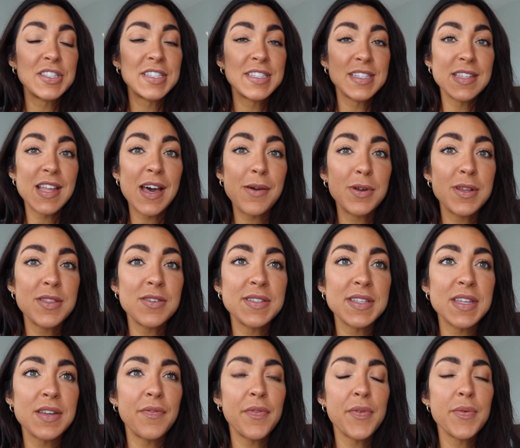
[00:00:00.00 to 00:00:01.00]
This is not one of those
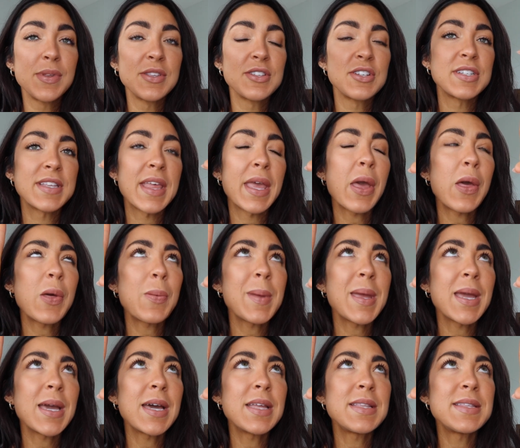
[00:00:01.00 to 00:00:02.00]
influencers like, oh my
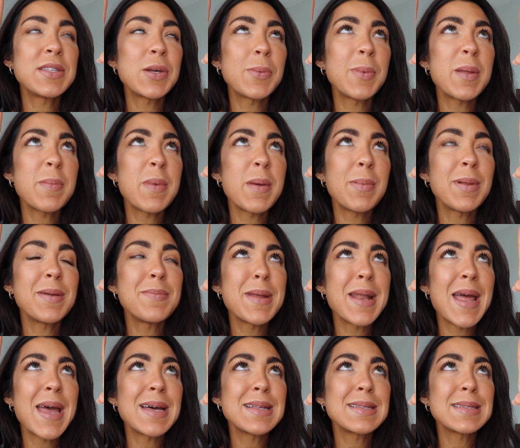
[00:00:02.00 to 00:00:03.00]
god, so many people have
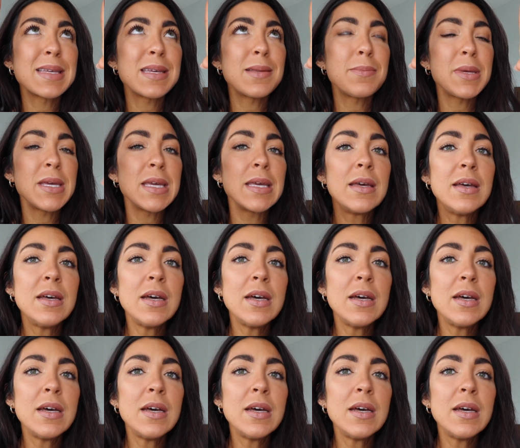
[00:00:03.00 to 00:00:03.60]
been asking me.